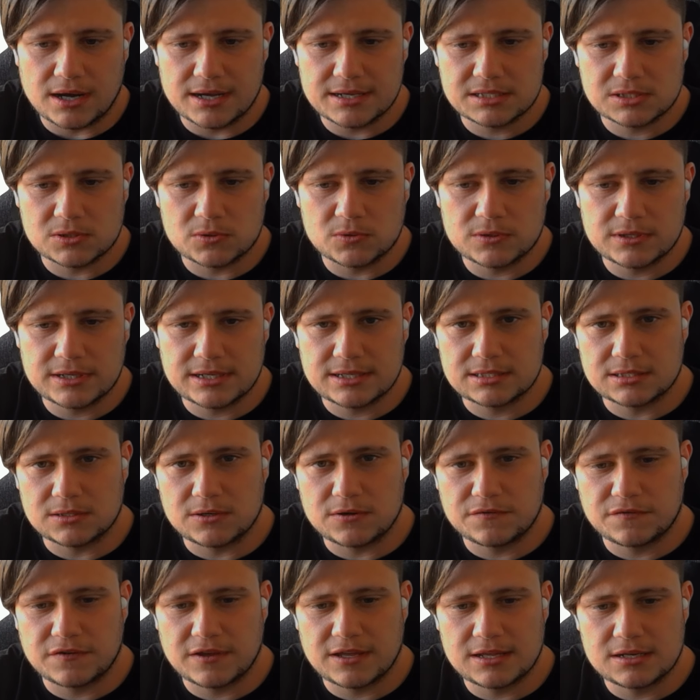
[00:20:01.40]
Ice Gauntlet is an
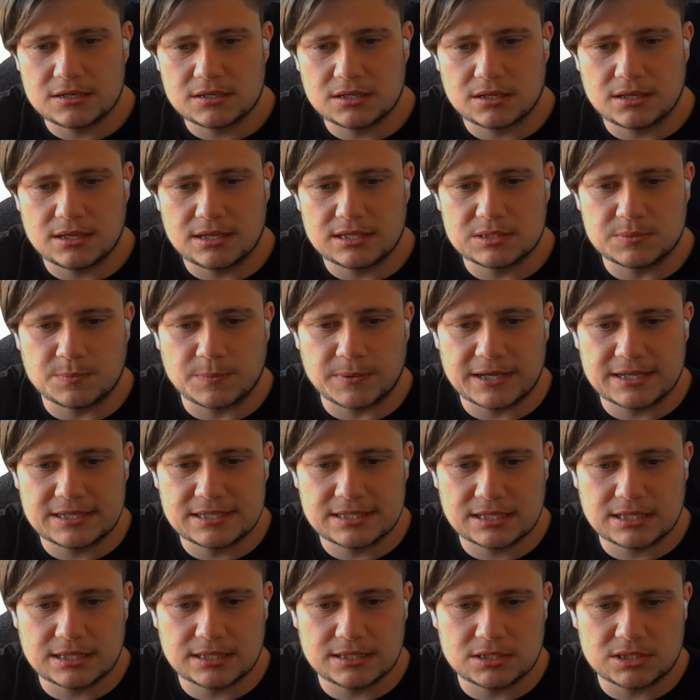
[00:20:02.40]
offhand. It's
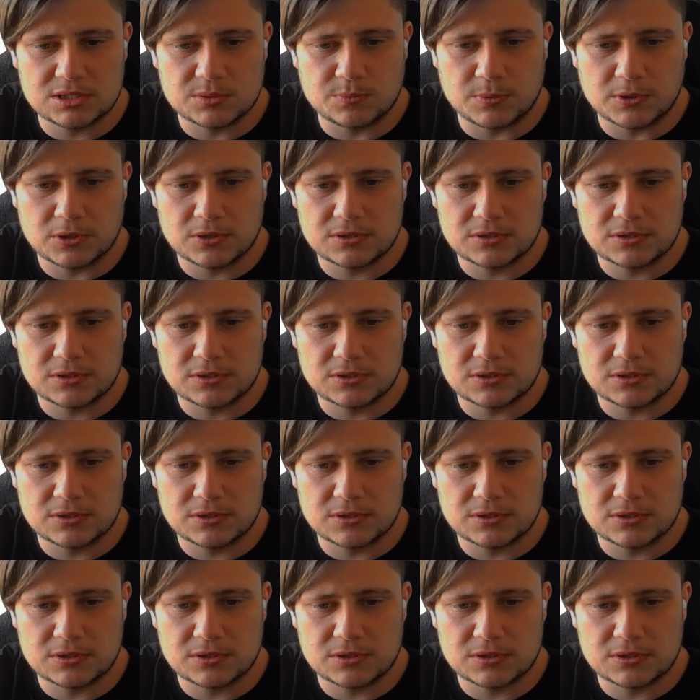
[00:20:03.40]
basically just